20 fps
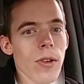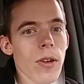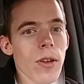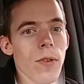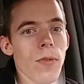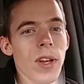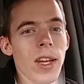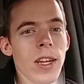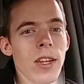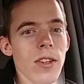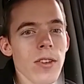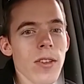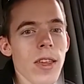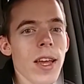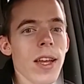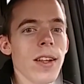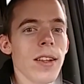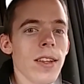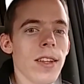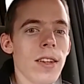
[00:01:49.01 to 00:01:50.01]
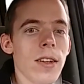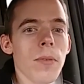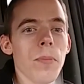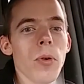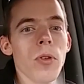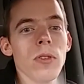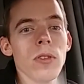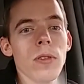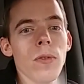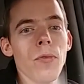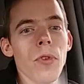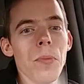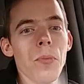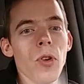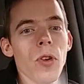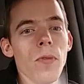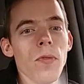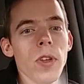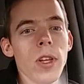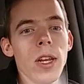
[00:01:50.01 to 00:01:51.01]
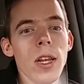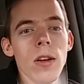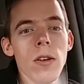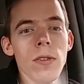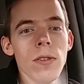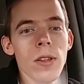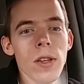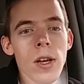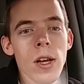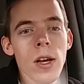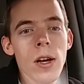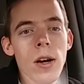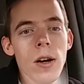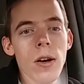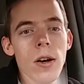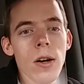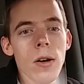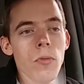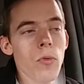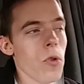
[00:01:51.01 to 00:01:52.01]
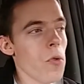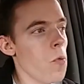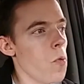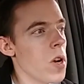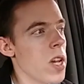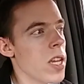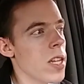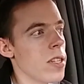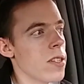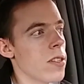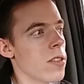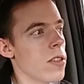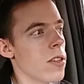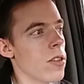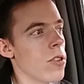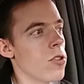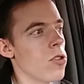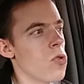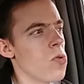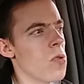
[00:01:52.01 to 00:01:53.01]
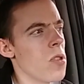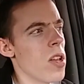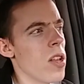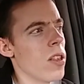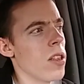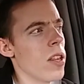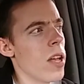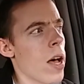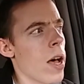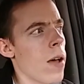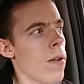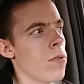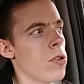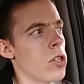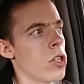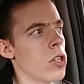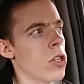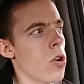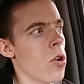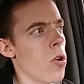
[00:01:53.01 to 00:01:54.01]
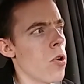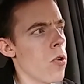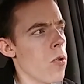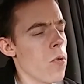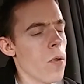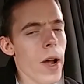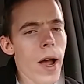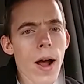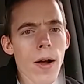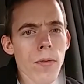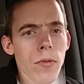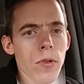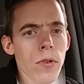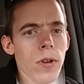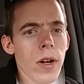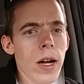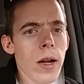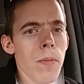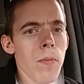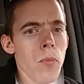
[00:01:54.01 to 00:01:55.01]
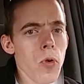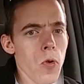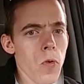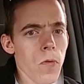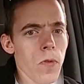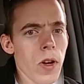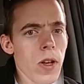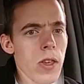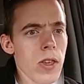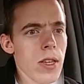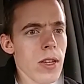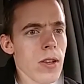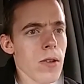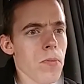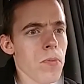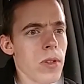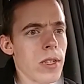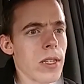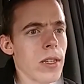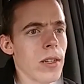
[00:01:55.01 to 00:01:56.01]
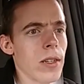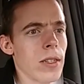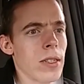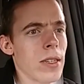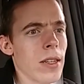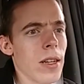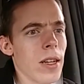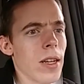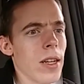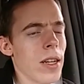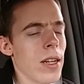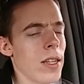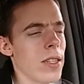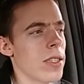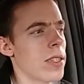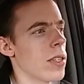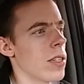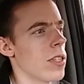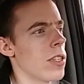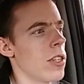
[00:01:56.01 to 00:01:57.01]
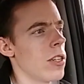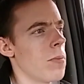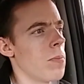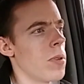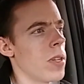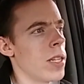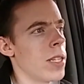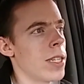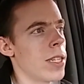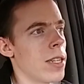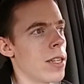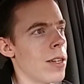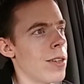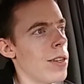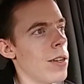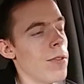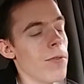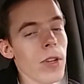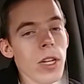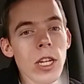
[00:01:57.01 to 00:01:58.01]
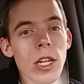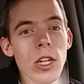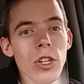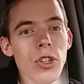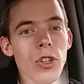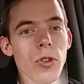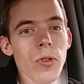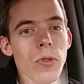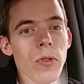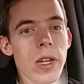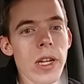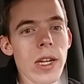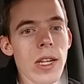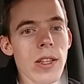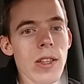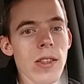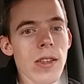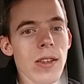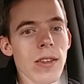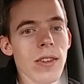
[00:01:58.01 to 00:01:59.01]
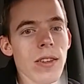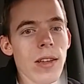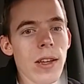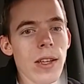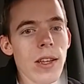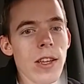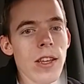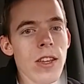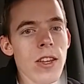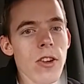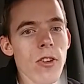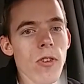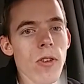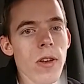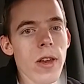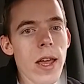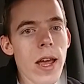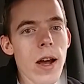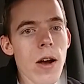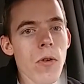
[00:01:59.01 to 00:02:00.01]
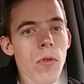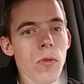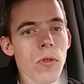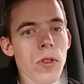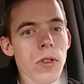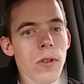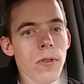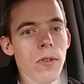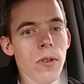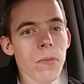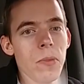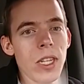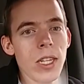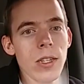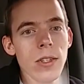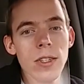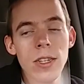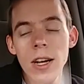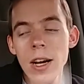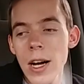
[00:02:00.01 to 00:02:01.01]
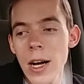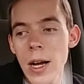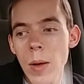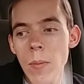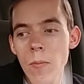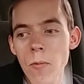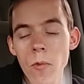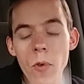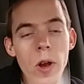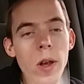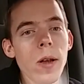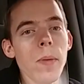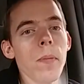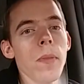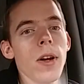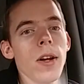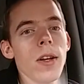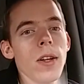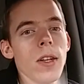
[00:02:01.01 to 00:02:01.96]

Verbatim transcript: Uh, if I could do that, then I'll post a few more videos. Uh, we'll wait to do the live show after I move, I think, because it's a little bit uh, of an issue getting things set here now with the limited time frame.